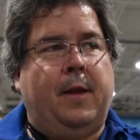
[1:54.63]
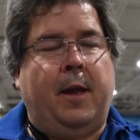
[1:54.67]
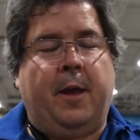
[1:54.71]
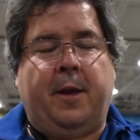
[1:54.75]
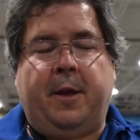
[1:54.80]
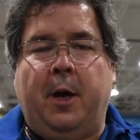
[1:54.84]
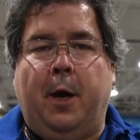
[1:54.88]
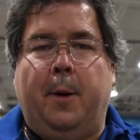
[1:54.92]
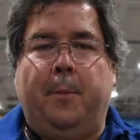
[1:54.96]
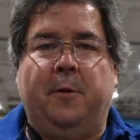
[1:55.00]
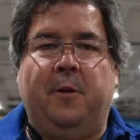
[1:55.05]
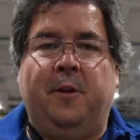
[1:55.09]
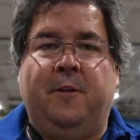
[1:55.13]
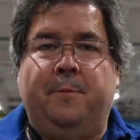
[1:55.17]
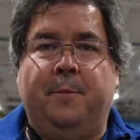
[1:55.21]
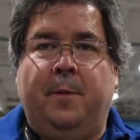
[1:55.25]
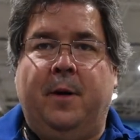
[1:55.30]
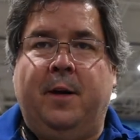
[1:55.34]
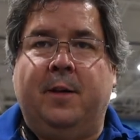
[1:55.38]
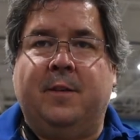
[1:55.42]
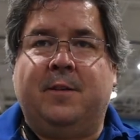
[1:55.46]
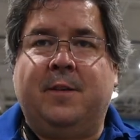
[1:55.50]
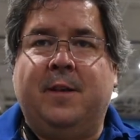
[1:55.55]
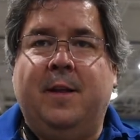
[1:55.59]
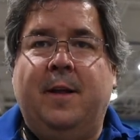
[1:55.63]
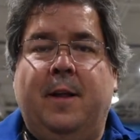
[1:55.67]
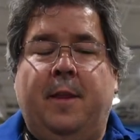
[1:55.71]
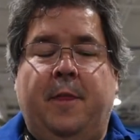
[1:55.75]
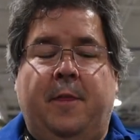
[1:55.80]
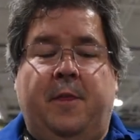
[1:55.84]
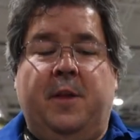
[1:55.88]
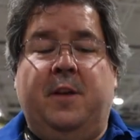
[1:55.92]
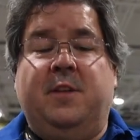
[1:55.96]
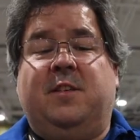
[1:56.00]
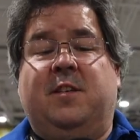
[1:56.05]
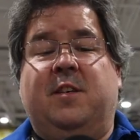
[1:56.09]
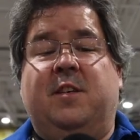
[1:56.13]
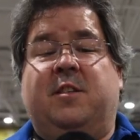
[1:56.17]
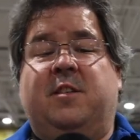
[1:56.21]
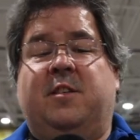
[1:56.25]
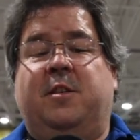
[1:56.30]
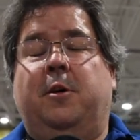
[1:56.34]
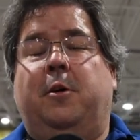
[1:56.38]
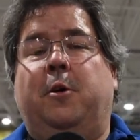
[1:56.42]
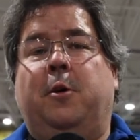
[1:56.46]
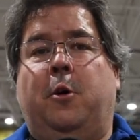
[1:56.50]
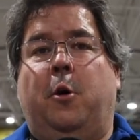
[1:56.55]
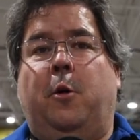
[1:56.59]
a couple of months, this is
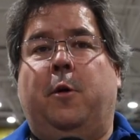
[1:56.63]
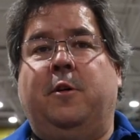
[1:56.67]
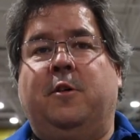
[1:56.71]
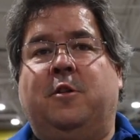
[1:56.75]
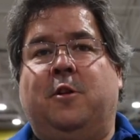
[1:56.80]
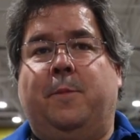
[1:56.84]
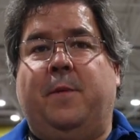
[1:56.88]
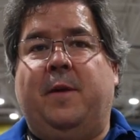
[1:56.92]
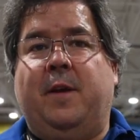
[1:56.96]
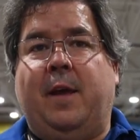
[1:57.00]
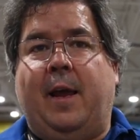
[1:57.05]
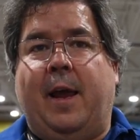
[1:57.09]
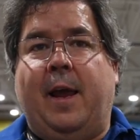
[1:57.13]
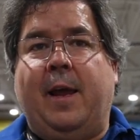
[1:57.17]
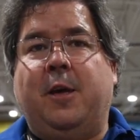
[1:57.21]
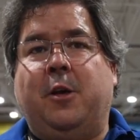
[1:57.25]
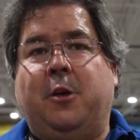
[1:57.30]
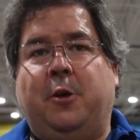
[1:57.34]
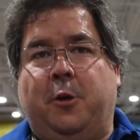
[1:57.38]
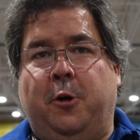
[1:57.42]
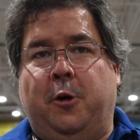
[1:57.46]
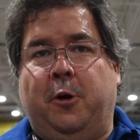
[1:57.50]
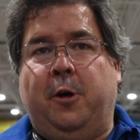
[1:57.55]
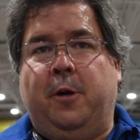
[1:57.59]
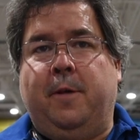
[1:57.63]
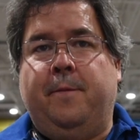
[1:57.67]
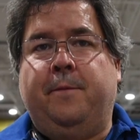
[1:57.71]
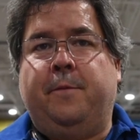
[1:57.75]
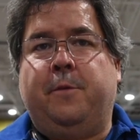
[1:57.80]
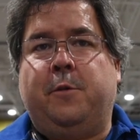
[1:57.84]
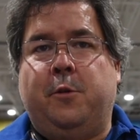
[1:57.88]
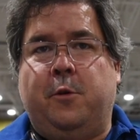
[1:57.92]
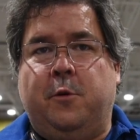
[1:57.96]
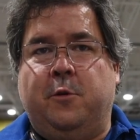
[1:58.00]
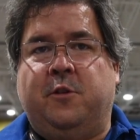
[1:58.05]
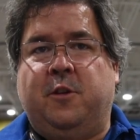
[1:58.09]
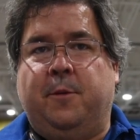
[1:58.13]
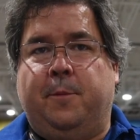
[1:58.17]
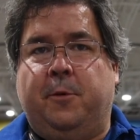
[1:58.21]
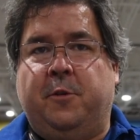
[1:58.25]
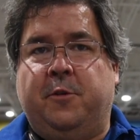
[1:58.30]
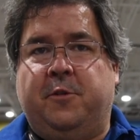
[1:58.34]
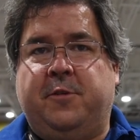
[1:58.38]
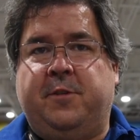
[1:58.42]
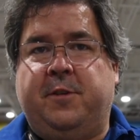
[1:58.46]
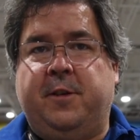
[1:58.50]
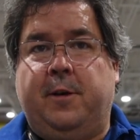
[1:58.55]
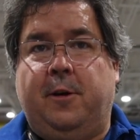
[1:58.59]
still going to be a good
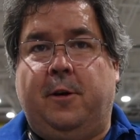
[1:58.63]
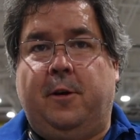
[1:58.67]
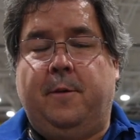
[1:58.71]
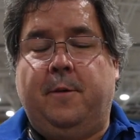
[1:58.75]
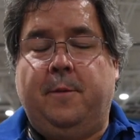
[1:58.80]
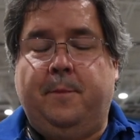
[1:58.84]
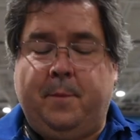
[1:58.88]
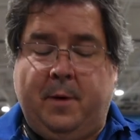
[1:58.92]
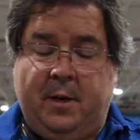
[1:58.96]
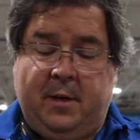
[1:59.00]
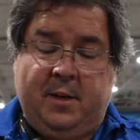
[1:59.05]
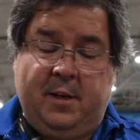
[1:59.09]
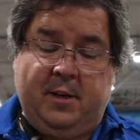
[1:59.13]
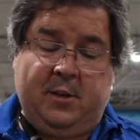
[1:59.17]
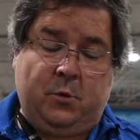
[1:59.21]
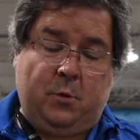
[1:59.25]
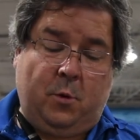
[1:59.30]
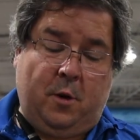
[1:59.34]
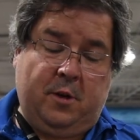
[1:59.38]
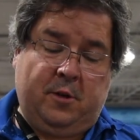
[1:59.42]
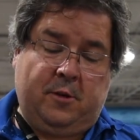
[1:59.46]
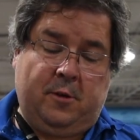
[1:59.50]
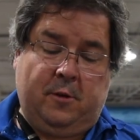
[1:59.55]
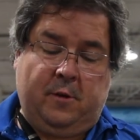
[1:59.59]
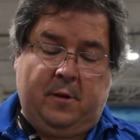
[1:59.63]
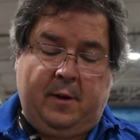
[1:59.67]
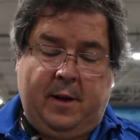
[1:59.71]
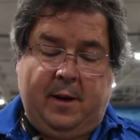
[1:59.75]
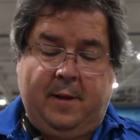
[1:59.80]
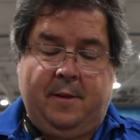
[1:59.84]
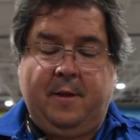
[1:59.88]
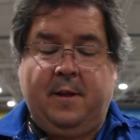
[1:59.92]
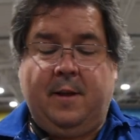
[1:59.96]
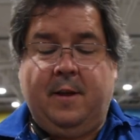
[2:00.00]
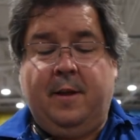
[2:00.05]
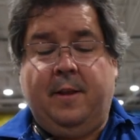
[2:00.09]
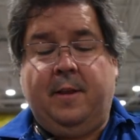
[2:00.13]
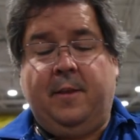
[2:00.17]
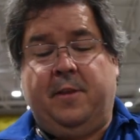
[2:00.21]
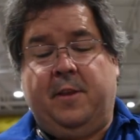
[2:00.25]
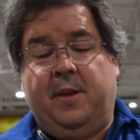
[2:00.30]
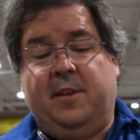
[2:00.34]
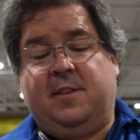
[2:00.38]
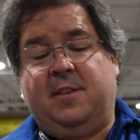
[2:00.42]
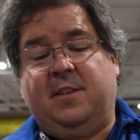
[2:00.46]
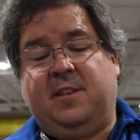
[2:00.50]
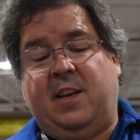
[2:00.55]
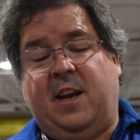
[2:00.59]
usable seal. My dishwasher, on the other hand,
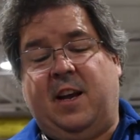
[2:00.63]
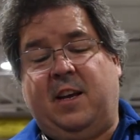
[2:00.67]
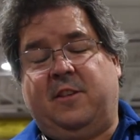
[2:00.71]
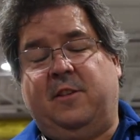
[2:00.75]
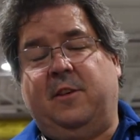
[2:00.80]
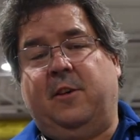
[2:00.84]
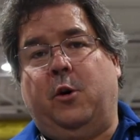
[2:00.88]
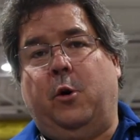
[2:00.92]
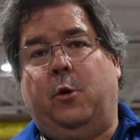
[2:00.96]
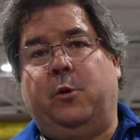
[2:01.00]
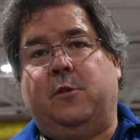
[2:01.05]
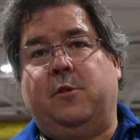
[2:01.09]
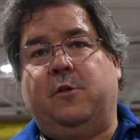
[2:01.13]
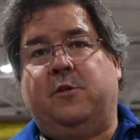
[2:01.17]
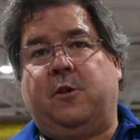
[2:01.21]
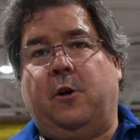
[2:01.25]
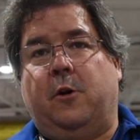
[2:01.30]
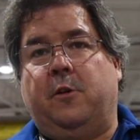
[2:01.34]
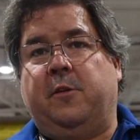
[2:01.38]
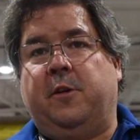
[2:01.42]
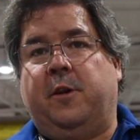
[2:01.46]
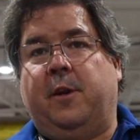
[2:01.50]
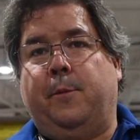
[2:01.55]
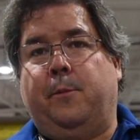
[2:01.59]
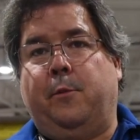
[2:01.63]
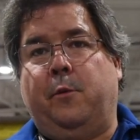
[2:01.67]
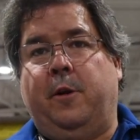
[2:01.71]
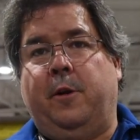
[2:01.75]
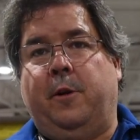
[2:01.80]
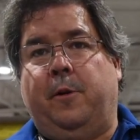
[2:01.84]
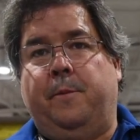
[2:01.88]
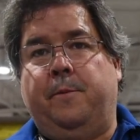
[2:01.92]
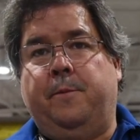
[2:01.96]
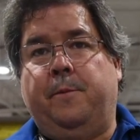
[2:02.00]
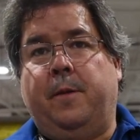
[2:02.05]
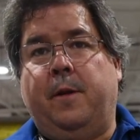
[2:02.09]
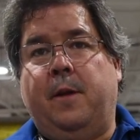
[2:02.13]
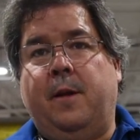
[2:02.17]
this is actually going to start to get brittle.